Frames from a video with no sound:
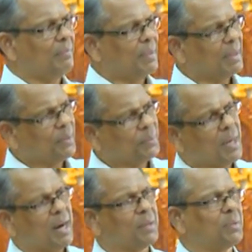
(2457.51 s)
You know,
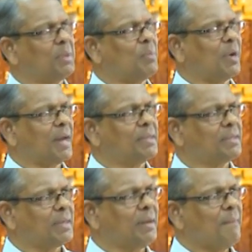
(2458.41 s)
we give dana to
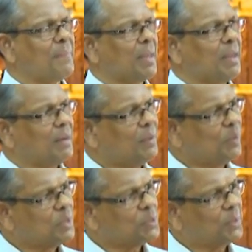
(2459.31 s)
the monastery,
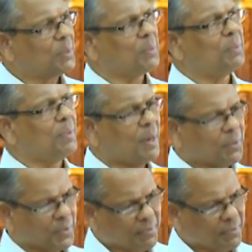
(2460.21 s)
also